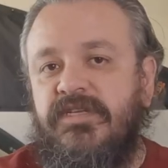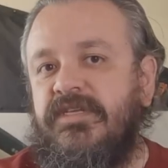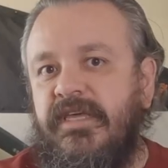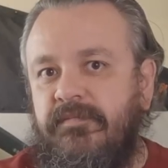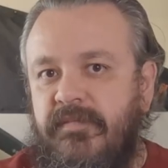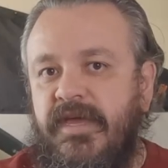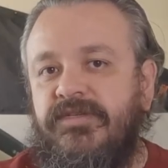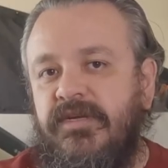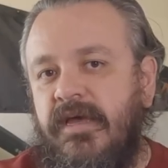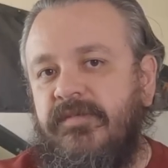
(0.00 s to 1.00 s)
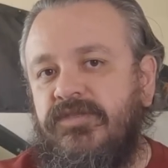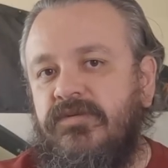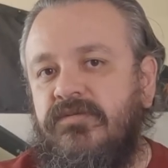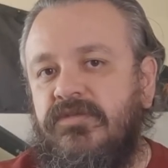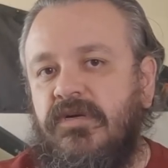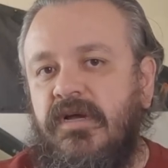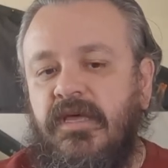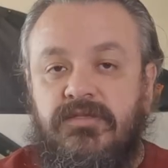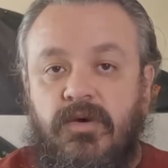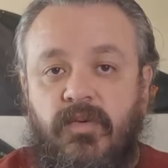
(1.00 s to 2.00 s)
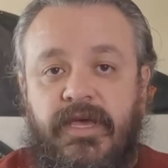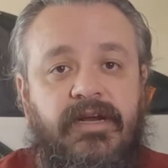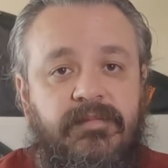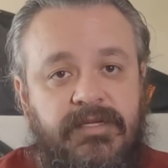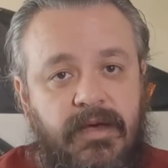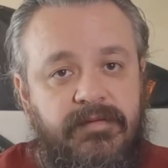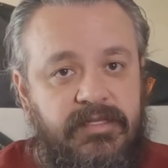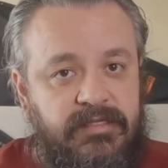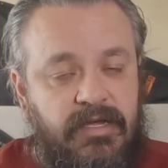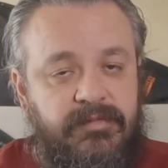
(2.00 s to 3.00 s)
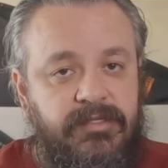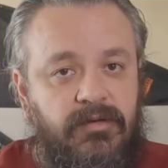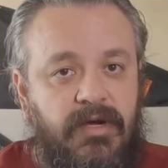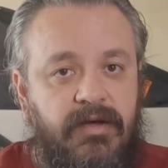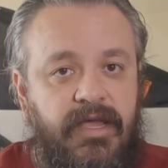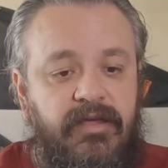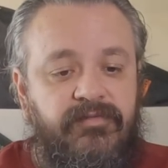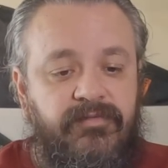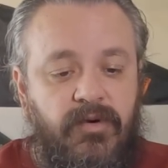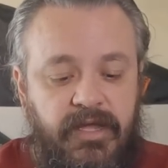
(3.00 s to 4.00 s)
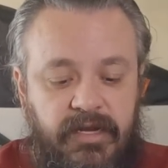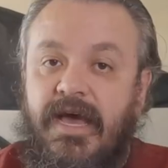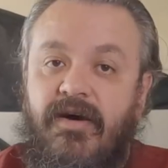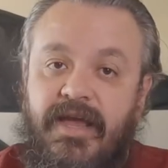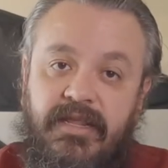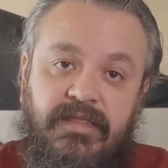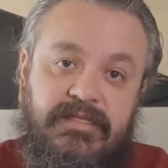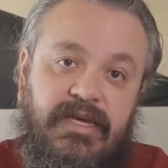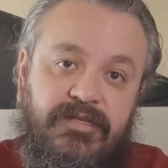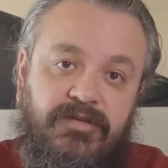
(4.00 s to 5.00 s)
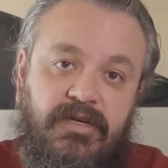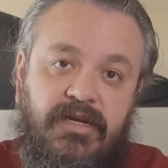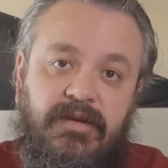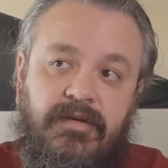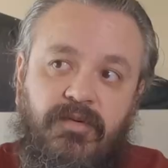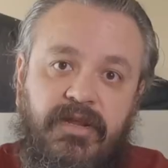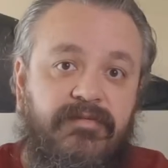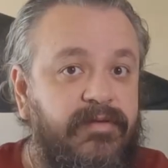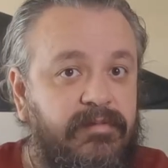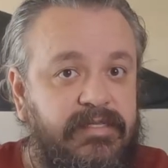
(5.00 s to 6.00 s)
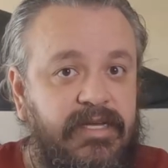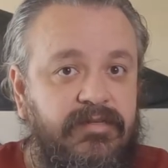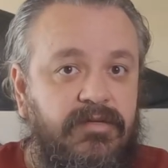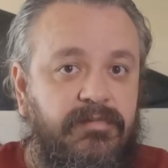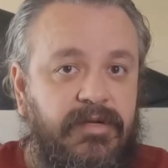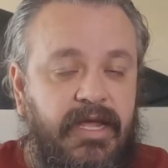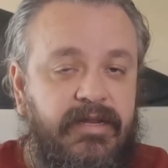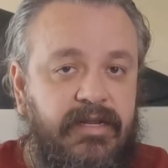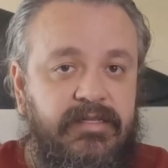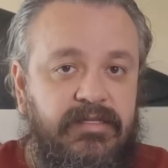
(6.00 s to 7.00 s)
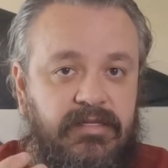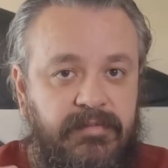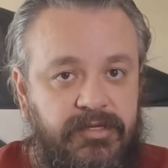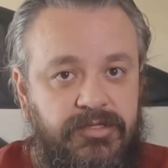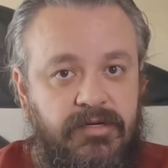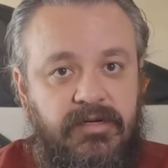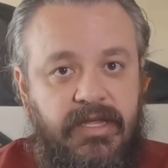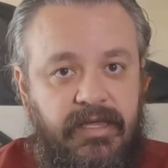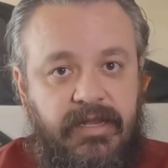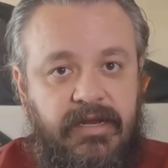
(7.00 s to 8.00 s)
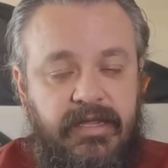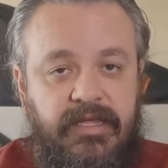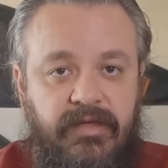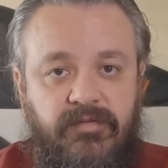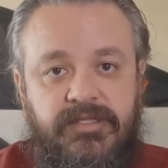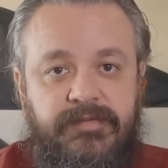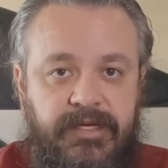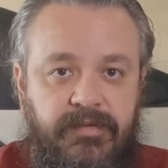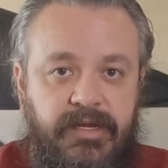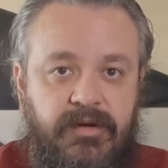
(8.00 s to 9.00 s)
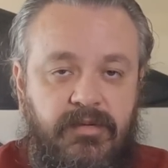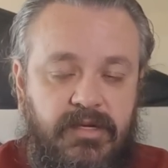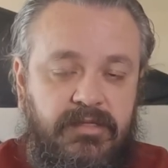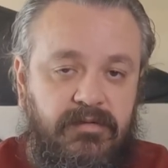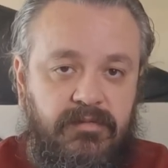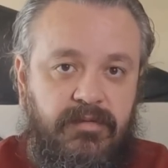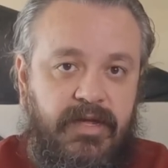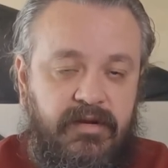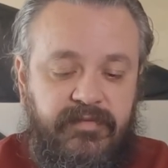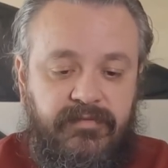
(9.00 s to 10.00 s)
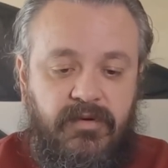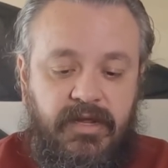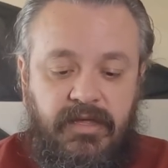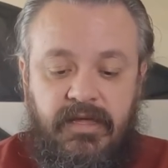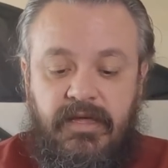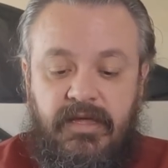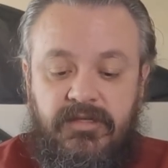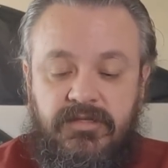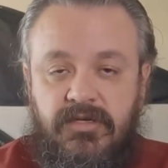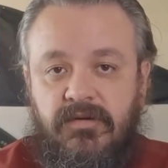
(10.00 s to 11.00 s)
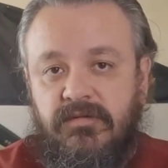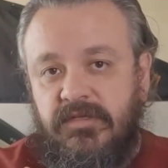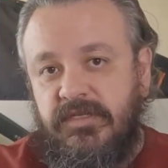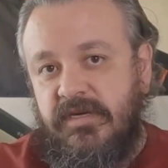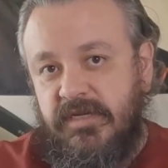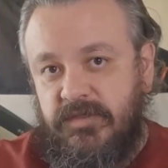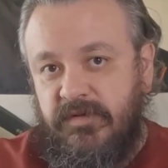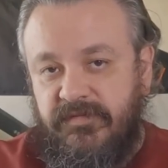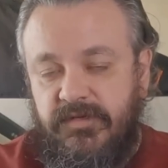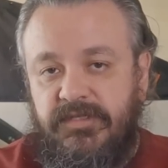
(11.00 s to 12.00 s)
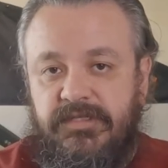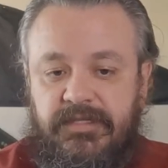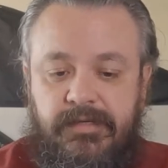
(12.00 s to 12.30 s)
risking major damage to his truck. So we ended up topping this obstacle out at 40. Now I did the test run. We didn't film the test run, but I did it just to make sure, kind of get an idea of what speed we need to run through. We ran it at 40, so the TRX went first this